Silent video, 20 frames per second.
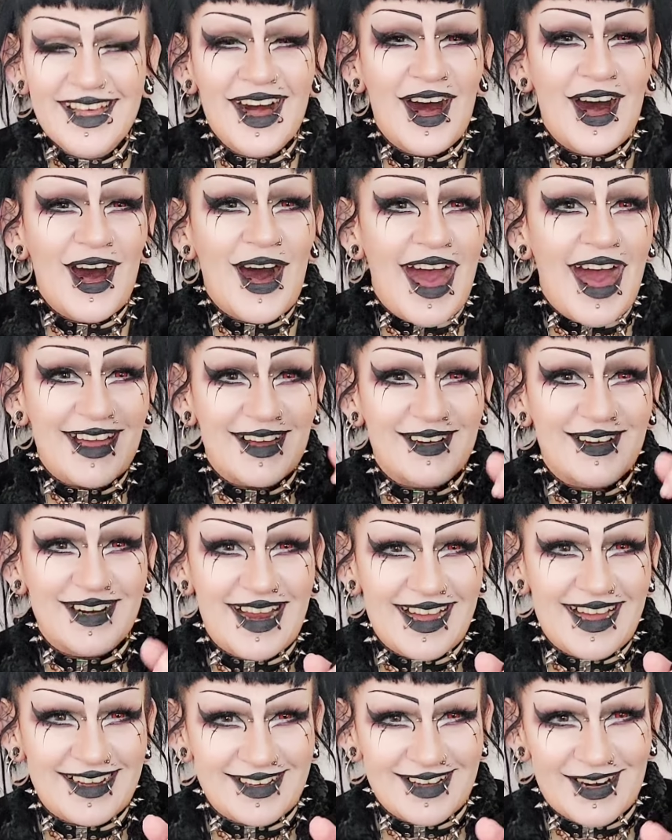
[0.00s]
hang on,
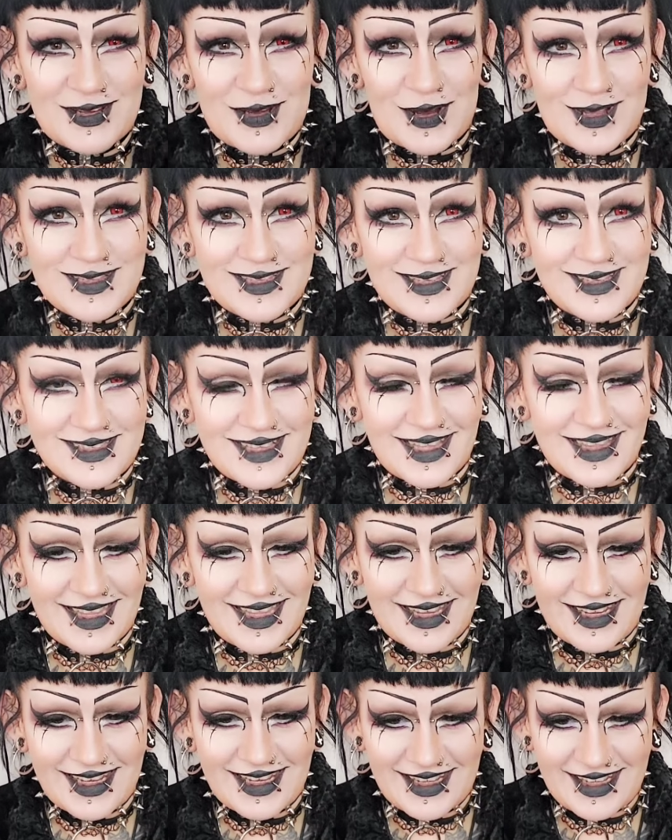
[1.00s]
I've got to do
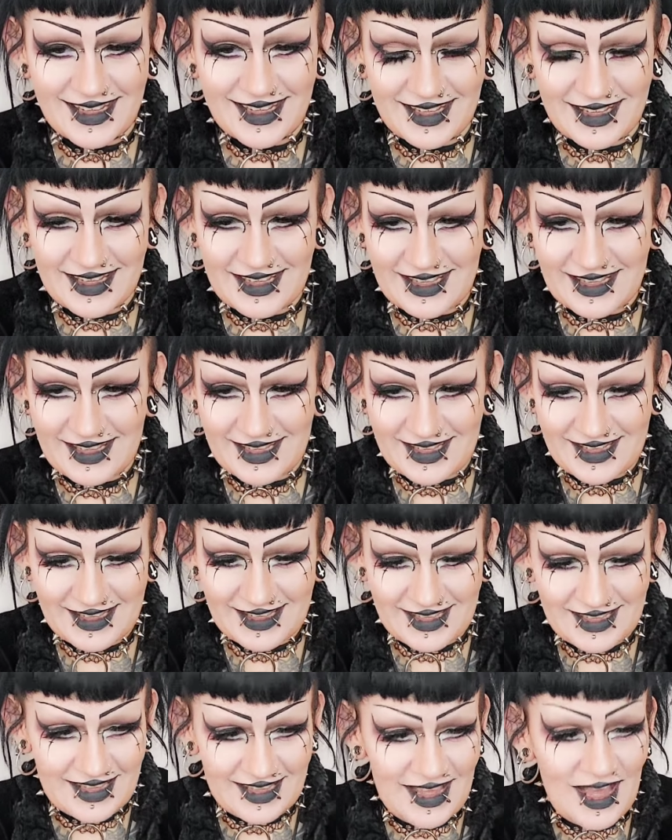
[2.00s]
something.
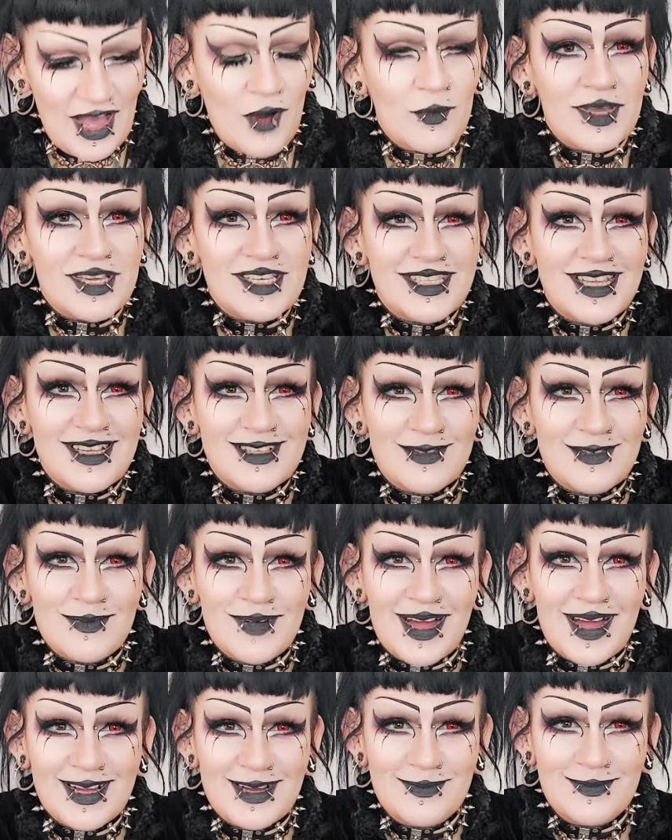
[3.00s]
I wish these were
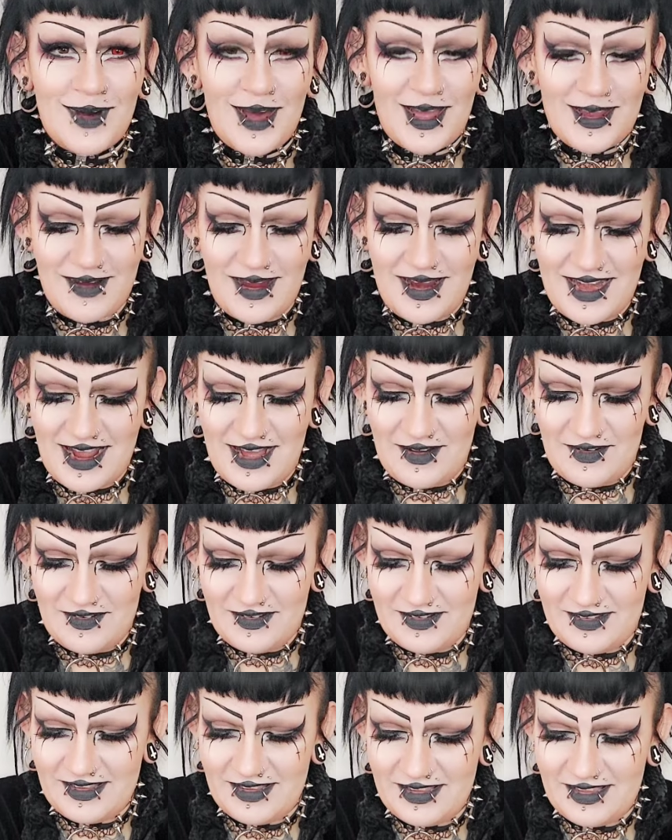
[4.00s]
black and white right now.
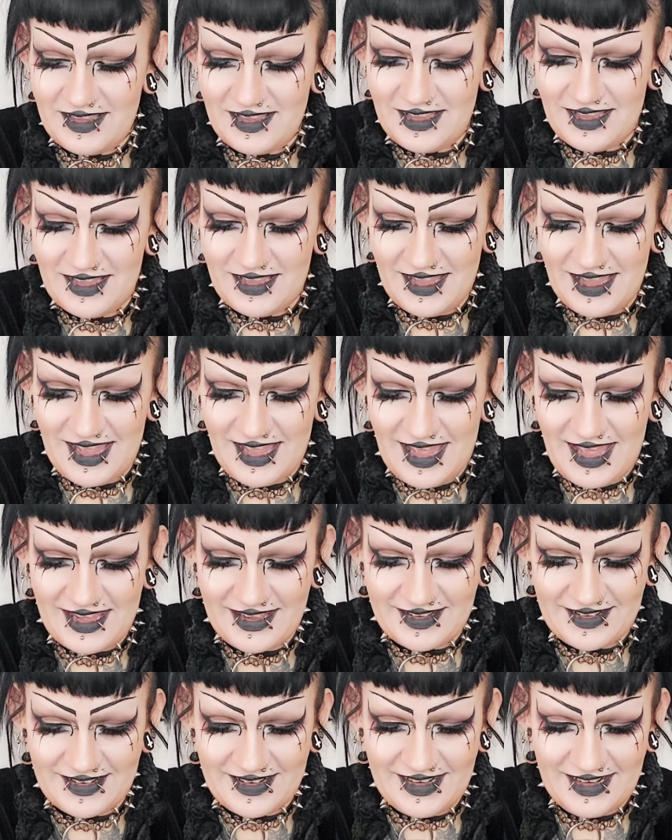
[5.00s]
Hang
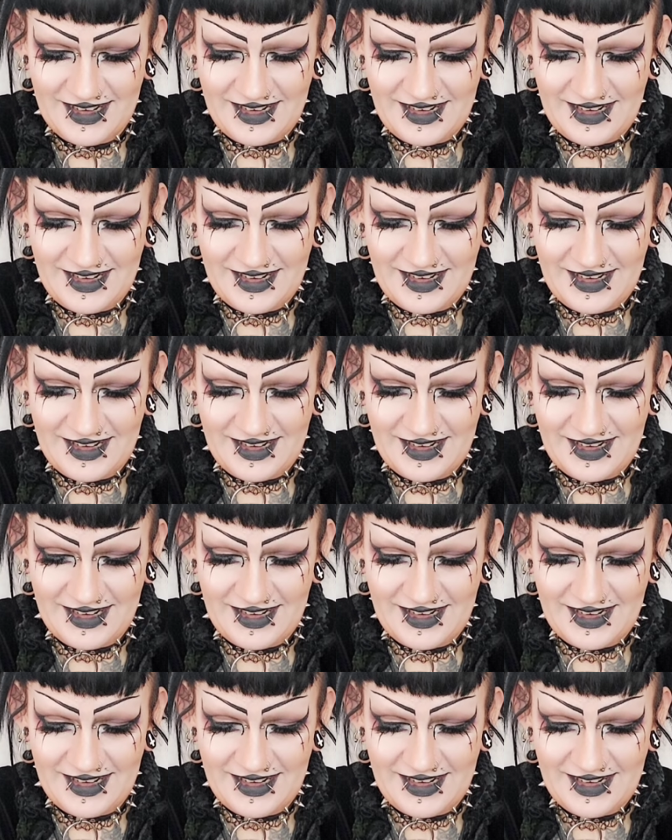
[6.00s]
on.